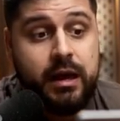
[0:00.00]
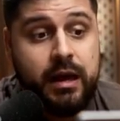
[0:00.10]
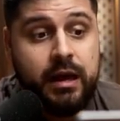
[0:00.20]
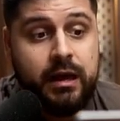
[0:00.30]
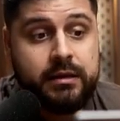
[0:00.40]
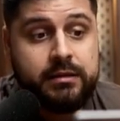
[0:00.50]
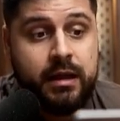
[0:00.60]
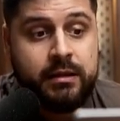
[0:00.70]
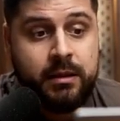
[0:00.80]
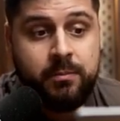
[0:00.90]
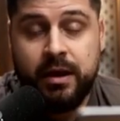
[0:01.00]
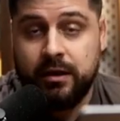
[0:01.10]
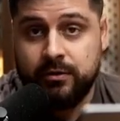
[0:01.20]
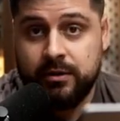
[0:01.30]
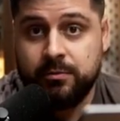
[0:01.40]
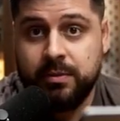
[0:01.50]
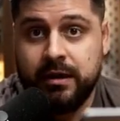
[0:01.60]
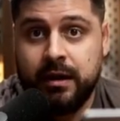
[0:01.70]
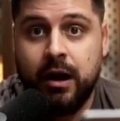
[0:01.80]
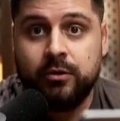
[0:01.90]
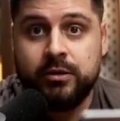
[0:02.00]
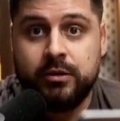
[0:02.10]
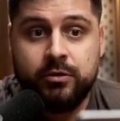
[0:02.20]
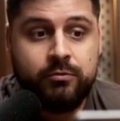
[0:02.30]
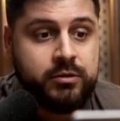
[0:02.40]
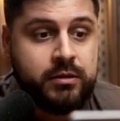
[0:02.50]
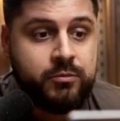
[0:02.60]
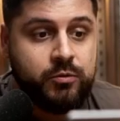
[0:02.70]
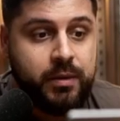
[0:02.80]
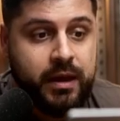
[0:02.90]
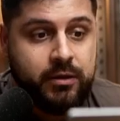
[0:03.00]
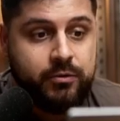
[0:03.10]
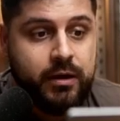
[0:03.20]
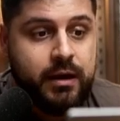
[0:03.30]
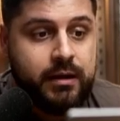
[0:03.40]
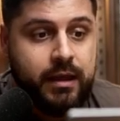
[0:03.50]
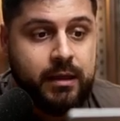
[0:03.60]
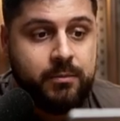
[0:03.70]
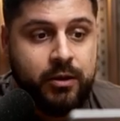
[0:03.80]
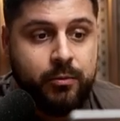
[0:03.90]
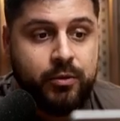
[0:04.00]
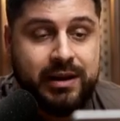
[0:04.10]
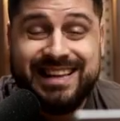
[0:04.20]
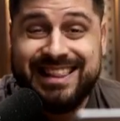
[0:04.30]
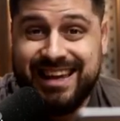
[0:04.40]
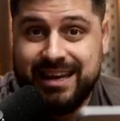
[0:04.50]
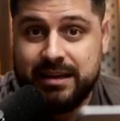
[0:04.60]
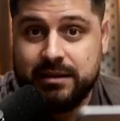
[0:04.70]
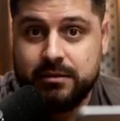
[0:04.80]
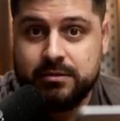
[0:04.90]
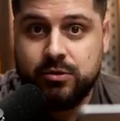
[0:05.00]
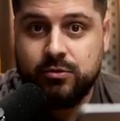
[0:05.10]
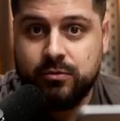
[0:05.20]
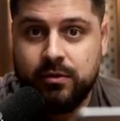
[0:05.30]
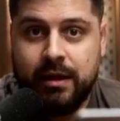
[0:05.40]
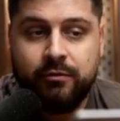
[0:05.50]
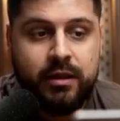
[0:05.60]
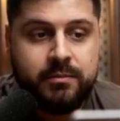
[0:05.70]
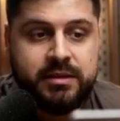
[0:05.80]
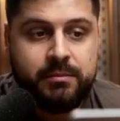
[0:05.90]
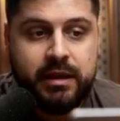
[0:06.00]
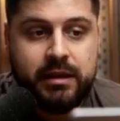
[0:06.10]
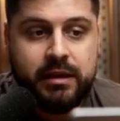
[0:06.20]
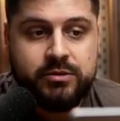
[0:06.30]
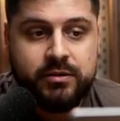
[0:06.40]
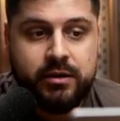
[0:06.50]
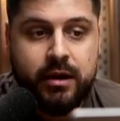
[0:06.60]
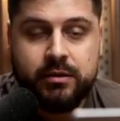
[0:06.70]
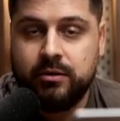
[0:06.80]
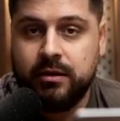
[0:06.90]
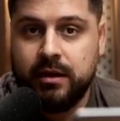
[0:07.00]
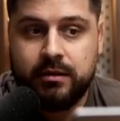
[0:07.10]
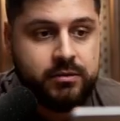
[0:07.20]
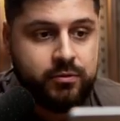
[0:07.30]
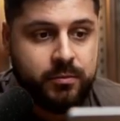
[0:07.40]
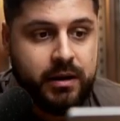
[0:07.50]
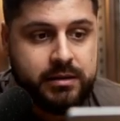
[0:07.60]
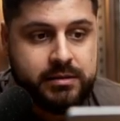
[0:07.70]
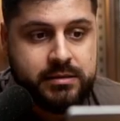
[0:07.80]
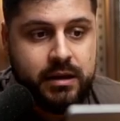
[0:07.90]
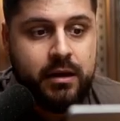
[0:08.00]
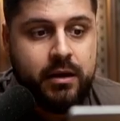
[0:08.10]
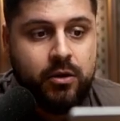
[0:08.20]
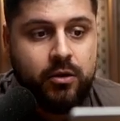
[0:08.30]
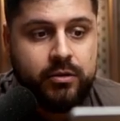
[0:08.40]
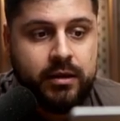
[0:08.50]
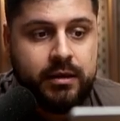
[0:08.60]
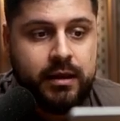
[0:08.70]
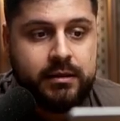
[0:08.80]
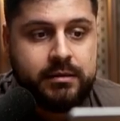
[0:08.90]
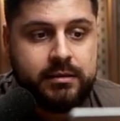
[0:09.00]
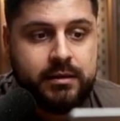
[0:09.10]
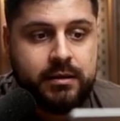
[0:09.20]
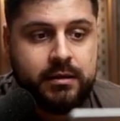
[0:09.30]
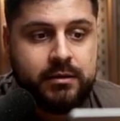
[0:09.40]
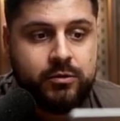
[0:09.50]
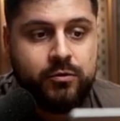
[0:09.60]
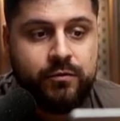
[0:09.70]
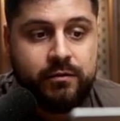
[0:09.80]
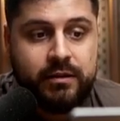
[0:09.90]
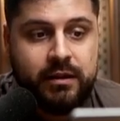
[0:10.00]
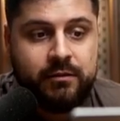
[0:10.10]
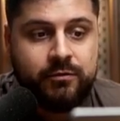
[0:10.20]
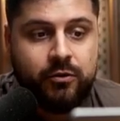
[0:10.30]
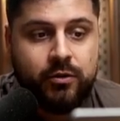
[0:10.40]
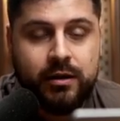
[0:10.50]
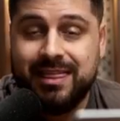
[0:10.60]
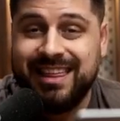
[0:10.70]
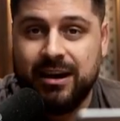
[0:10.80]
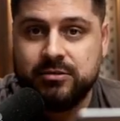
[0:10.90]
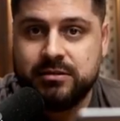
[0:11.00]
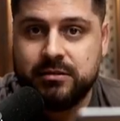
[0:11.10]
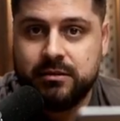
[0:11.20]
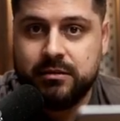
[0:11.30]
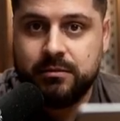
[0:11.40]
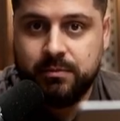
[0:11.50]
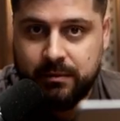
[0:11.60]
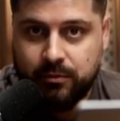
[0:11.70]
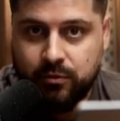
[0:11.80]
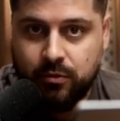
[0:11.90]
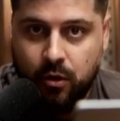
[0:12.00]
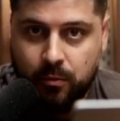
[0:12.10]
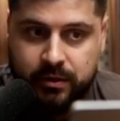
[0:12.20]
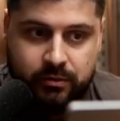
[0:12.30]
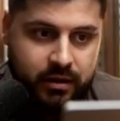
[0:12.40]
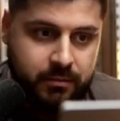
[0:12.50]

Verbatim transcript: and then they pay you. And you pick how the, you want them to pay you. They can pay you per click. So every time somebody clicks on their ad, you can get two bucks or you can get uh, 250 for a thousand people who open your